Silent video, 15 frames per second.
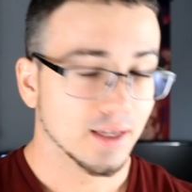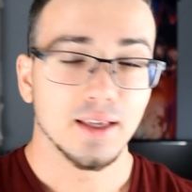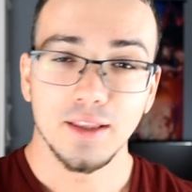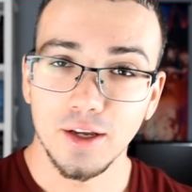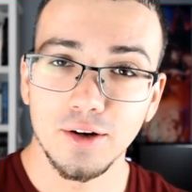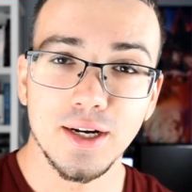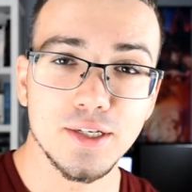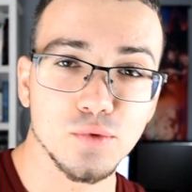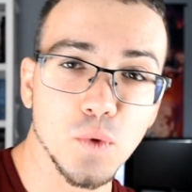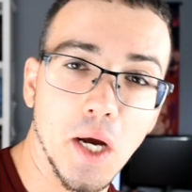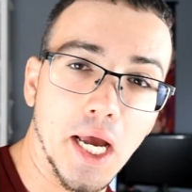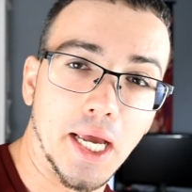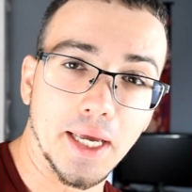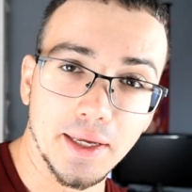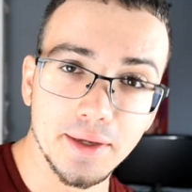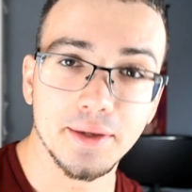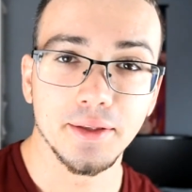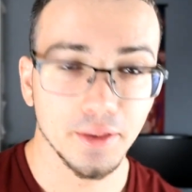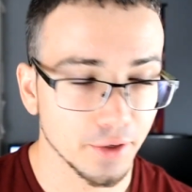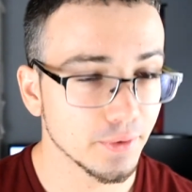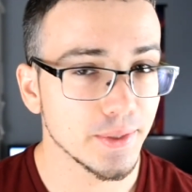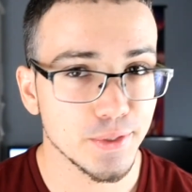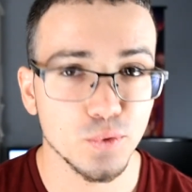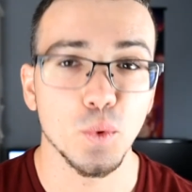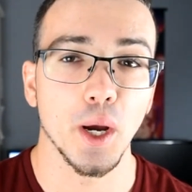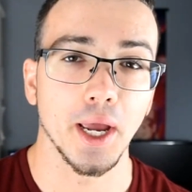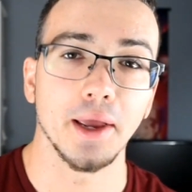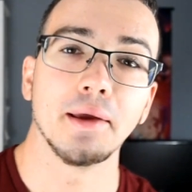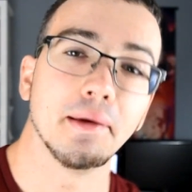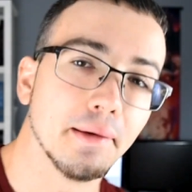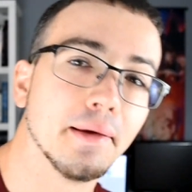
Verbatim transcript: There is way. There is way.